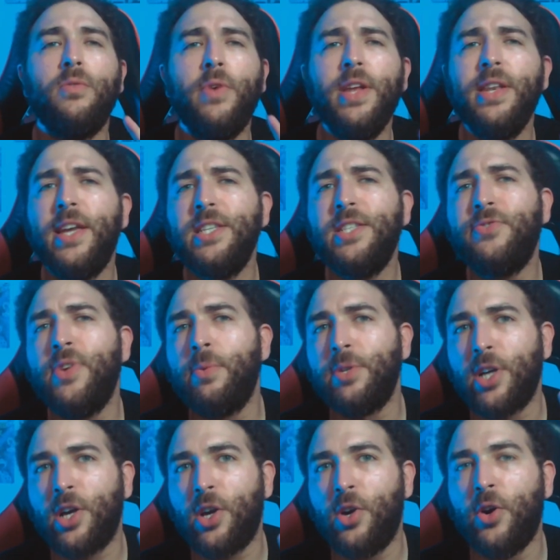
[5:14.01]
Written History was
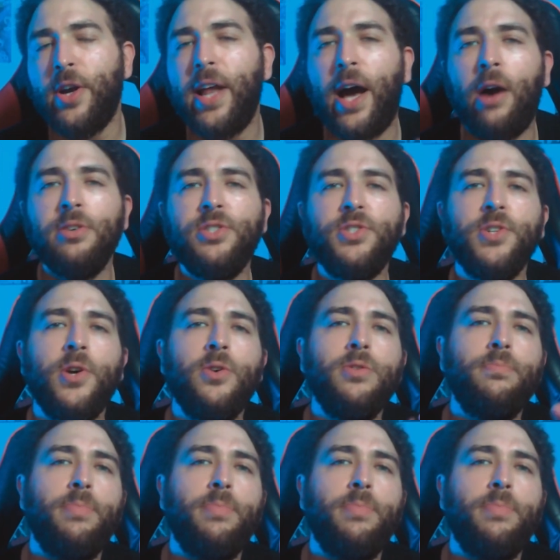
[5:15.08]
a good outro,